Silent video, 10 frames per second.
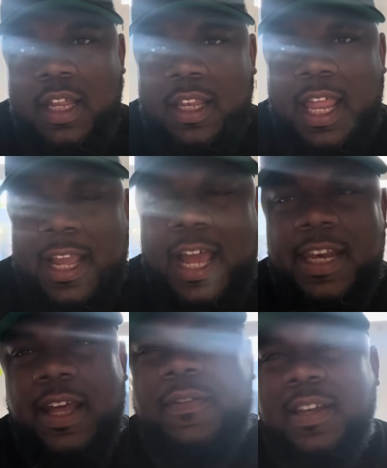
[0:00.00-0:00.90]
Like I
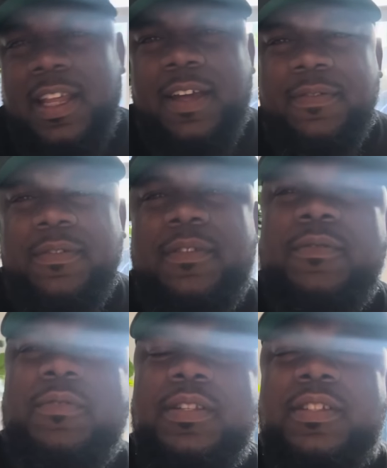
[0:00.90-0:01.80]
never left.
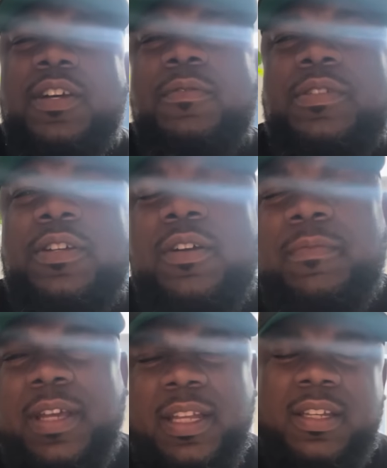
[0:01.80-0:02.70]
What's good with y'all,
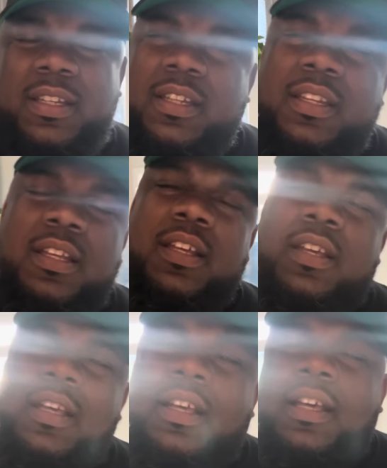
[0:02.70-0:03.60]
man?
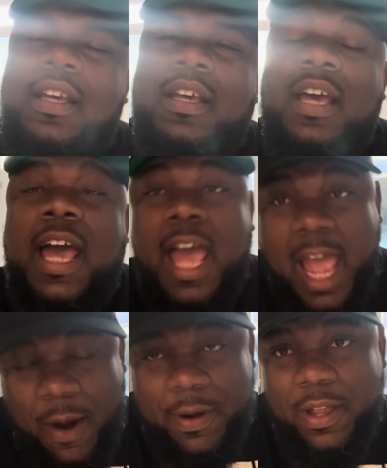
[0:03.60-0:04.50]

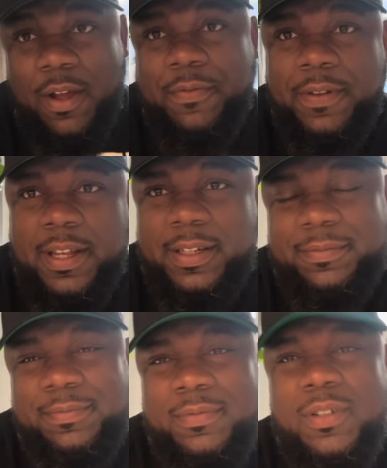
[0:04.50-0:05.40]
How are y'all feeling?
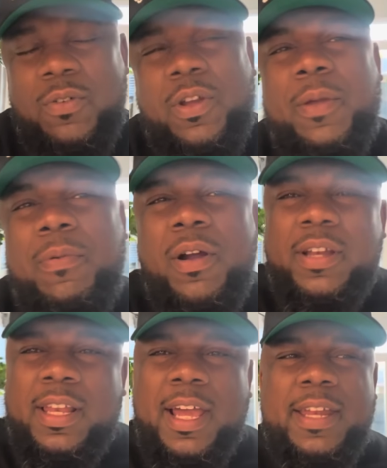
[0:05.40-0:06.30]
Okay, pardon
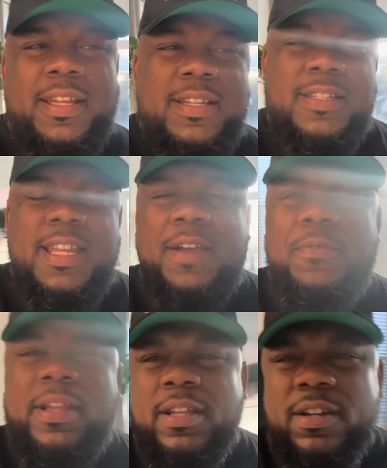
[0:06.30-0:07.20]
the lighting, because that
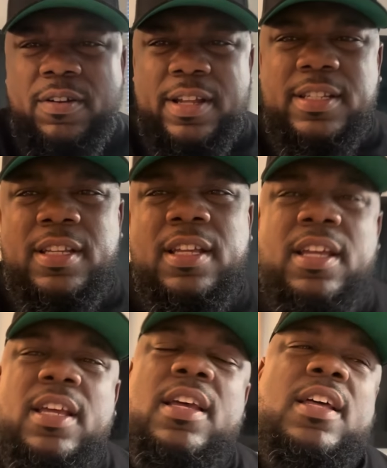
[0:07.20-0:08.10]
way look crazy.
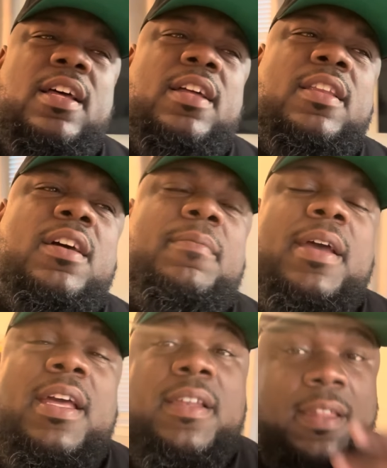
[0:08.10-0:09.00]
Look,
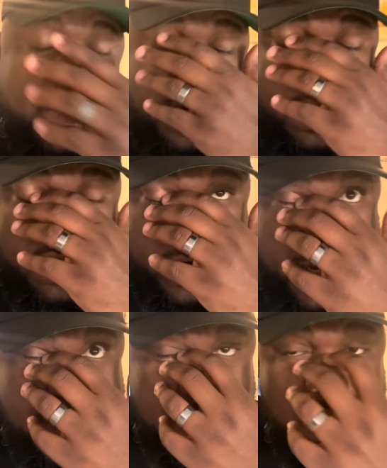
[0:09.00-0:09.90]
man,
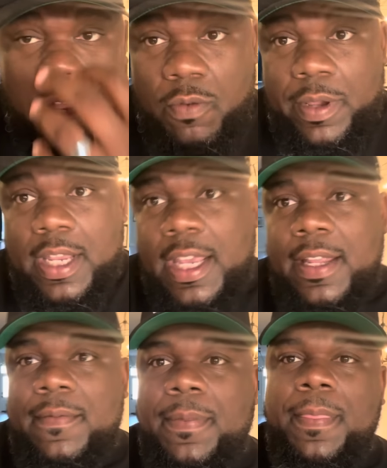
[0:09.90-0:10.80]
crazy long
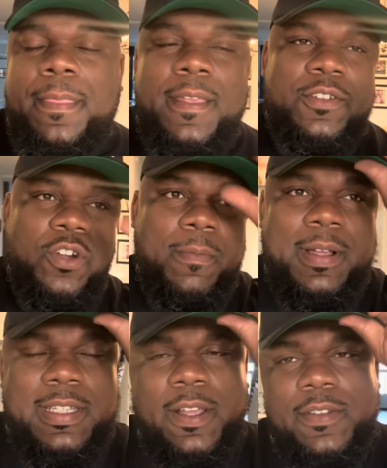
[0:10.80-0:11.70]
weekend, enjoying
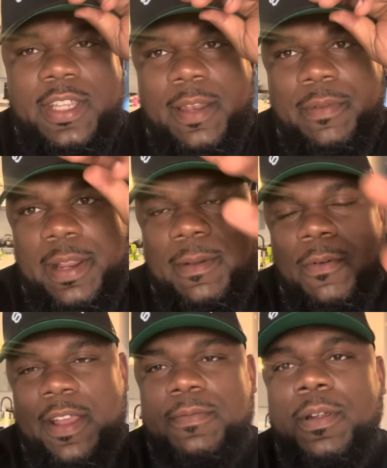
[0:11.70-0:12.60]
myself, celebrating my
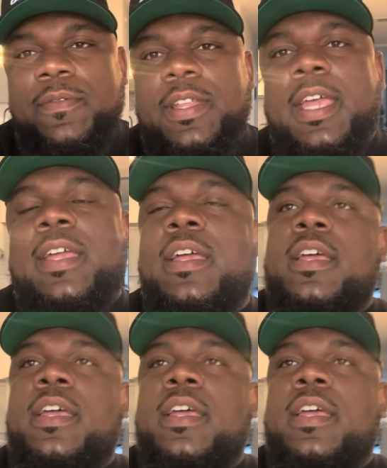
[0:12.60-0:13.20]
wife's birthday.